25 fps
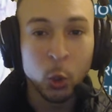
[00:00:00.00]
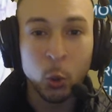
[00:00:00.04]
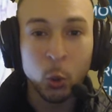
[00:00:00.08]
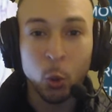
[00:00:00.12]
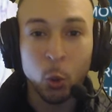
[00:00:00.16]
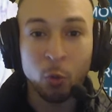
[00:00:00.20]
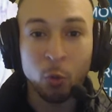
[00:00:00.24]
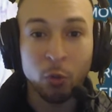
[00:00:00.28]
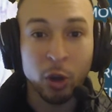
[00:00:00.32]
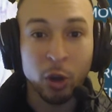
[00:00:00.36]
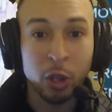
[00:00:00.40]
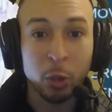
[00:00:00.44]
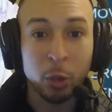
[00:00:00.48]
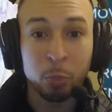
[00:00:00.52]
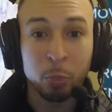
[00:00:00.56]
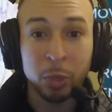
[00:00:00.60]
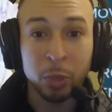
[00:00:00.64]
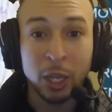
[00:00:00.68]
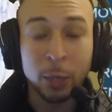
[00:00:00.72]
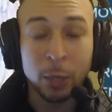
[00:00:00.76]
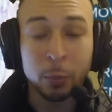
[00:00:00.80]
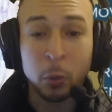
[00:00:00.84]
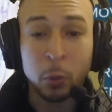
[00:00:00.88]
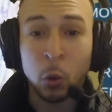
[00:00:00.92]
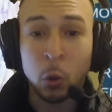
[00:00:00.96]
with other
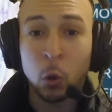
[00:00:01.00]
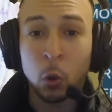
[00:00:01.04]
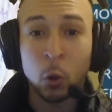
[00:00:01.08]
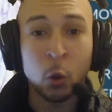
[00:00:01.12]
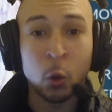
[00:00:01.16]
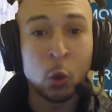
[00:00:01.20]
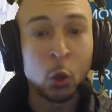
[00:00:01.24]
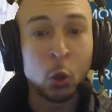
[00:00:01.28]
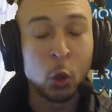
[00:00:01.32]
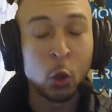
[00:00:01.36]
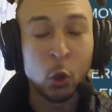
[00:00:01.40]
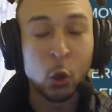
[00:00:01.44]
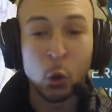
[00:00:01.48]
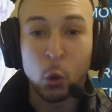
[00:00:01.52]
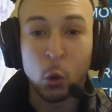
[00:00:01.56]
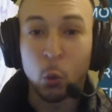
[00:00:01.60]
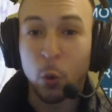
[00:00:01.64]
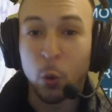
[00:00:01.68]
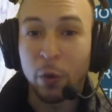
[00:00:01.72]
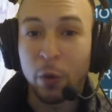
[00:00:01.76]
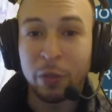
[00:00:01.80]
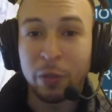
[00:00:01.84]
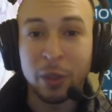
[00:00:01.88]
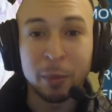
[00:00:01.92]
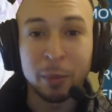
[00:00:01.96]
people,
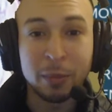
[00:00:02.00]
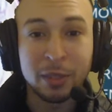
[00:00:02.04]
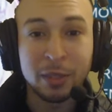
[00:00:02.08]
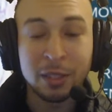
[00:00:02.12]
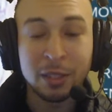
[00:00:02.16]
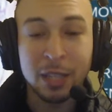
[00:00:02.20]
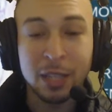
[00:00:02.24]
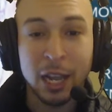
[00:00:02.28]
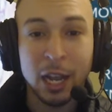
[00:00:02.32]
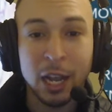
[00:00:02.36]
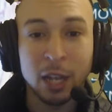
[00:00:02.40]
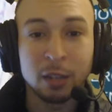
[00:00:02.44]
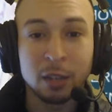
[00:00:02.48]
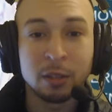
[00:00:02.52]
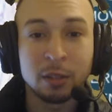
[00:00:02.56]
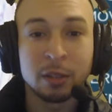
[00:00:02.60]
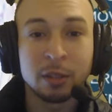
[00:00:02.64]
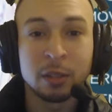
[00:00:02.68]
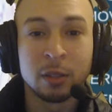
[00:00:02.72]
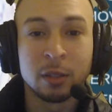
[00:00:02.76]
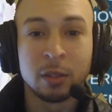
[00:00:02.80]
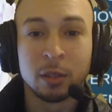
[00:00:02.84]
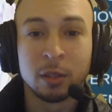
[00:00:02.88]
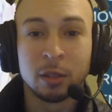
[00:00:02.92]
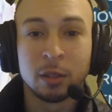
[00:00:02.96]
with
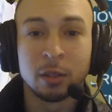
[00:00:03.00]
themselves.